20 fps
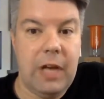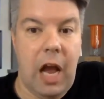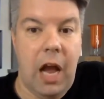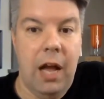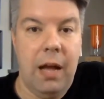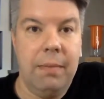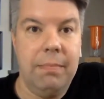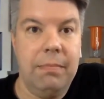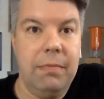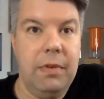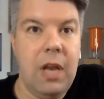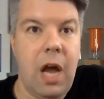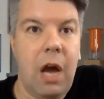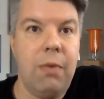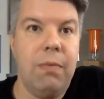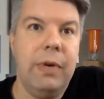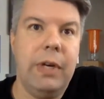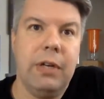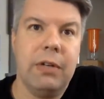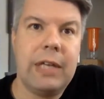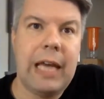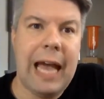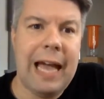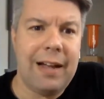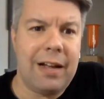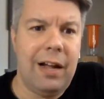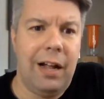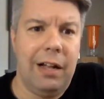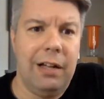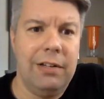Um, not real
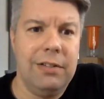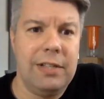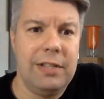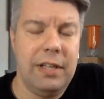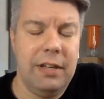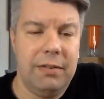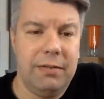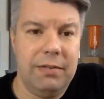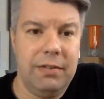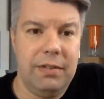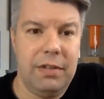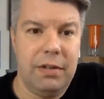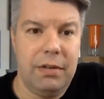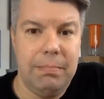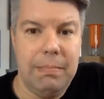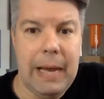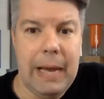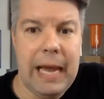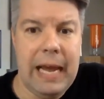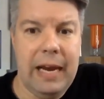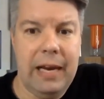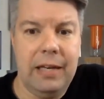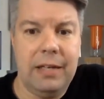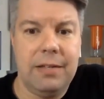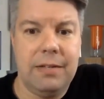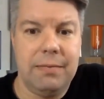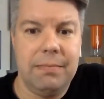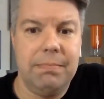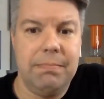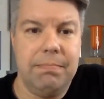cat collars. They're they're
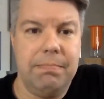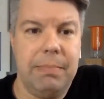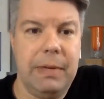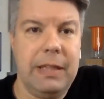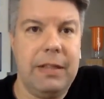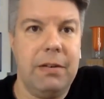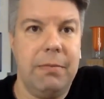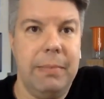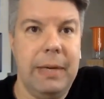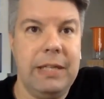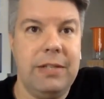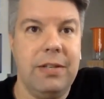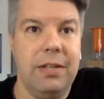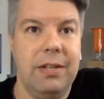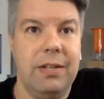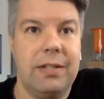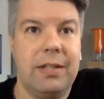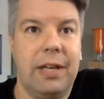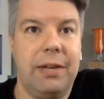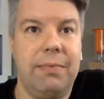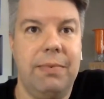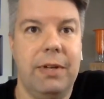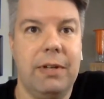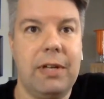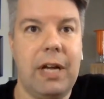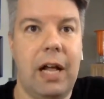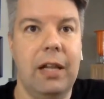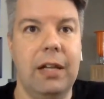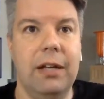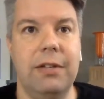made, but they're made to look like real
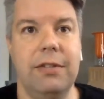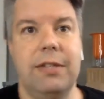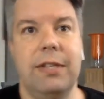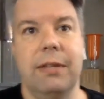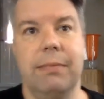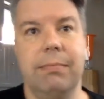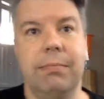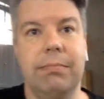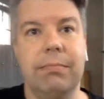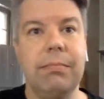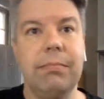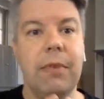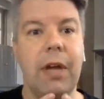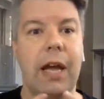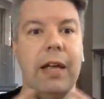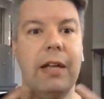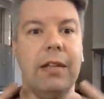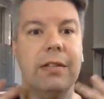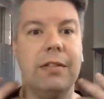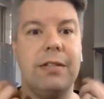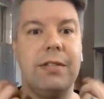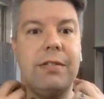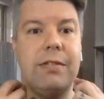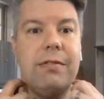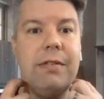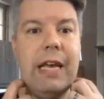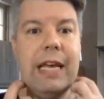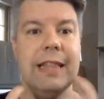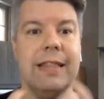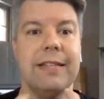collars and and
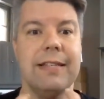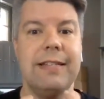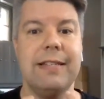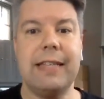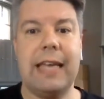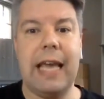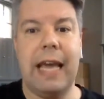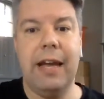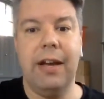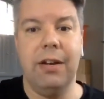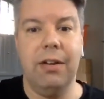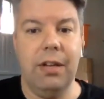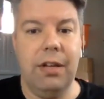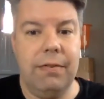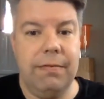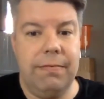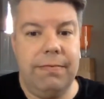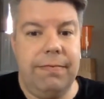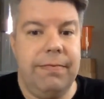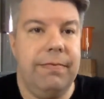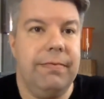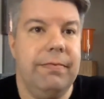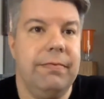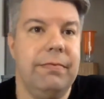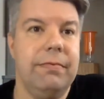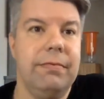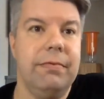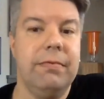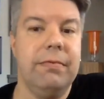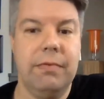in the scale of
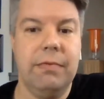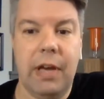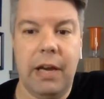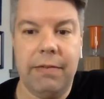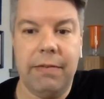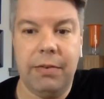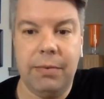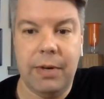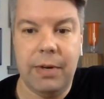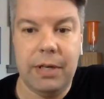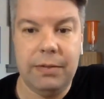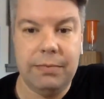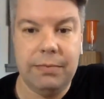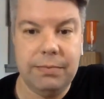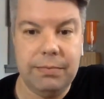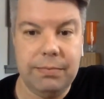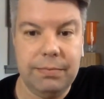everyone.